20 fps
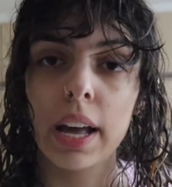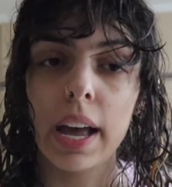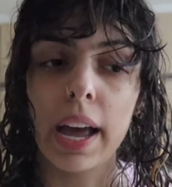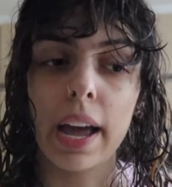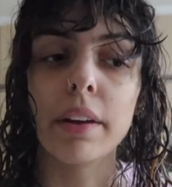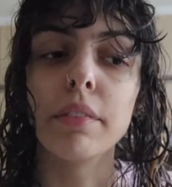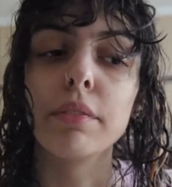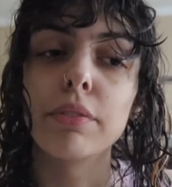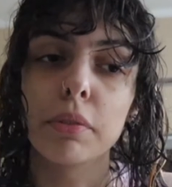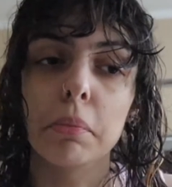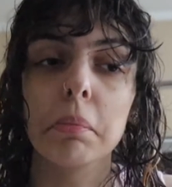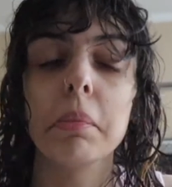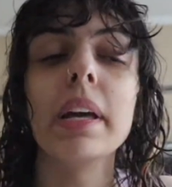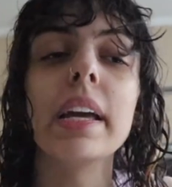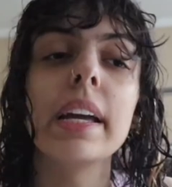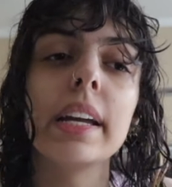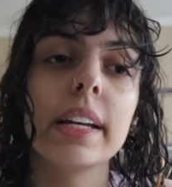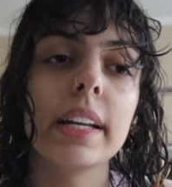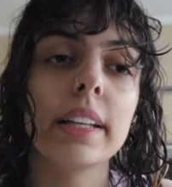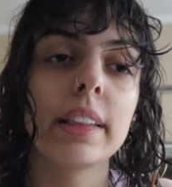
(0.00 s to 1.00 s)
And for
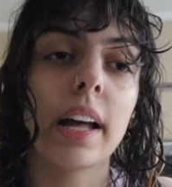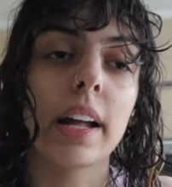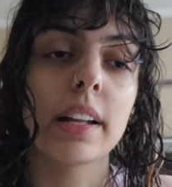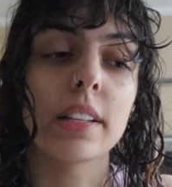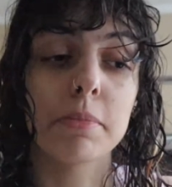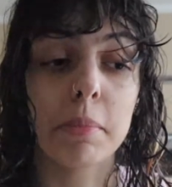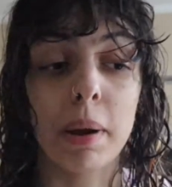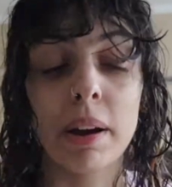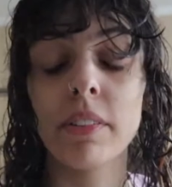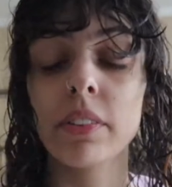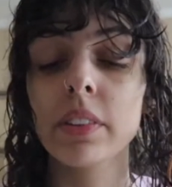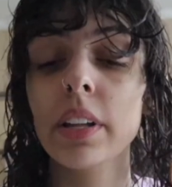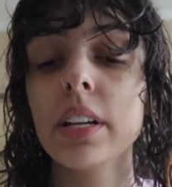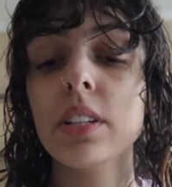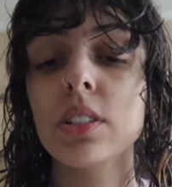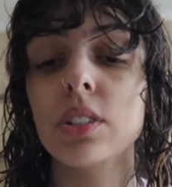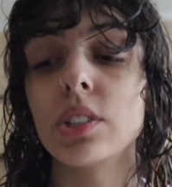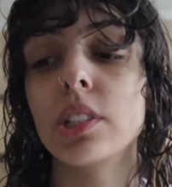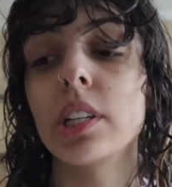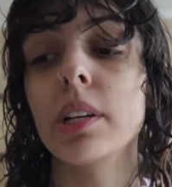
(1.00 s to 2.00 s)
me, that's my
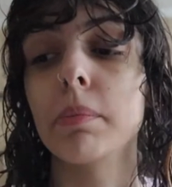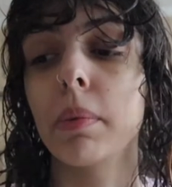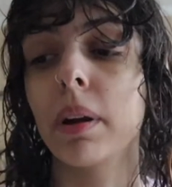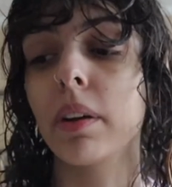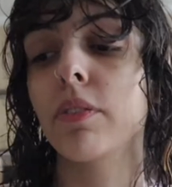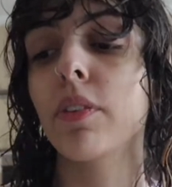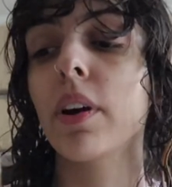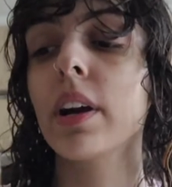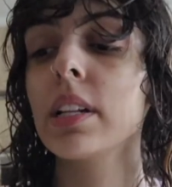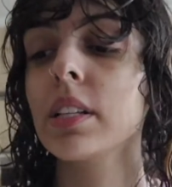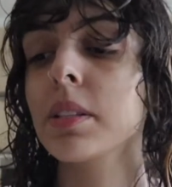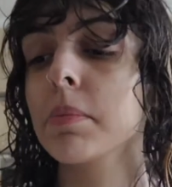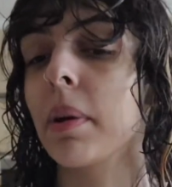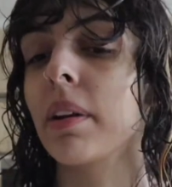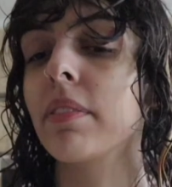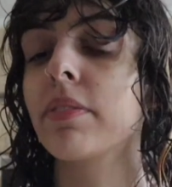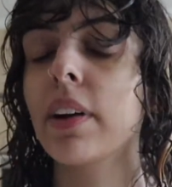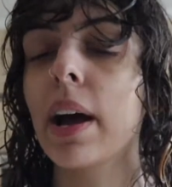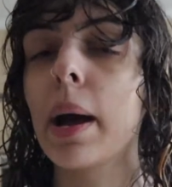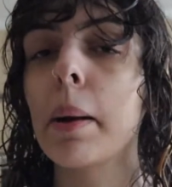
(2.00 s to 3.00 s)
relationship, my friends,
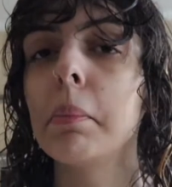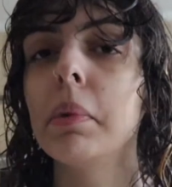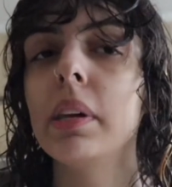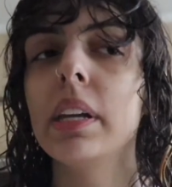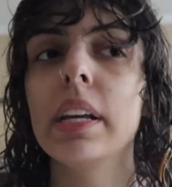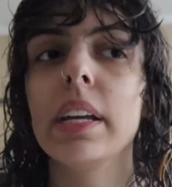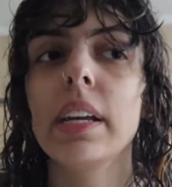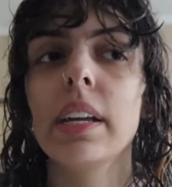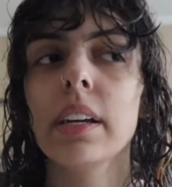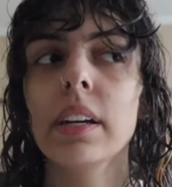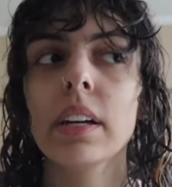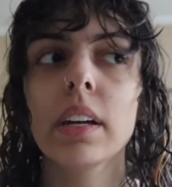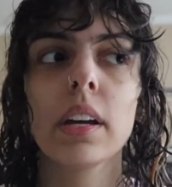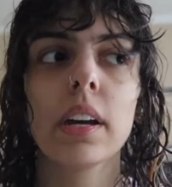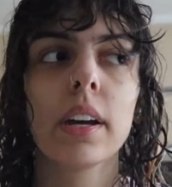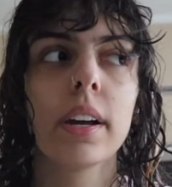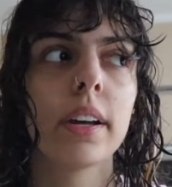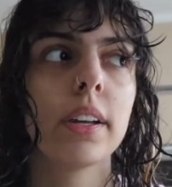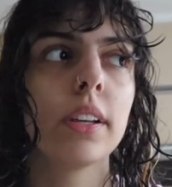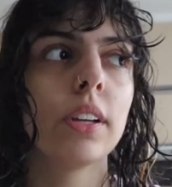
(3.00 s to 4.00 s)
my family,
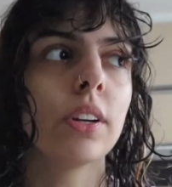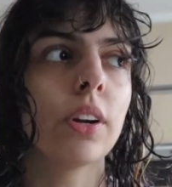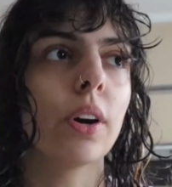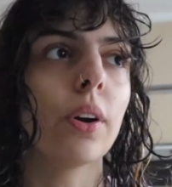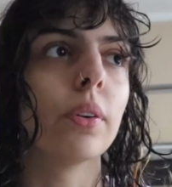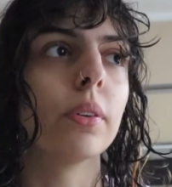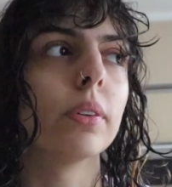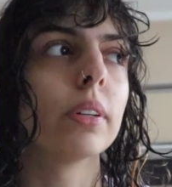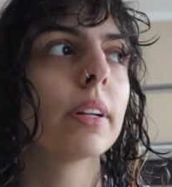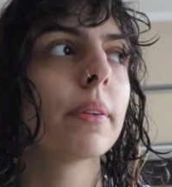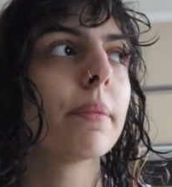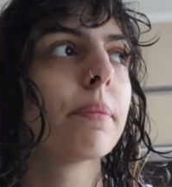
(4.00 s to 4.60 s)
you know,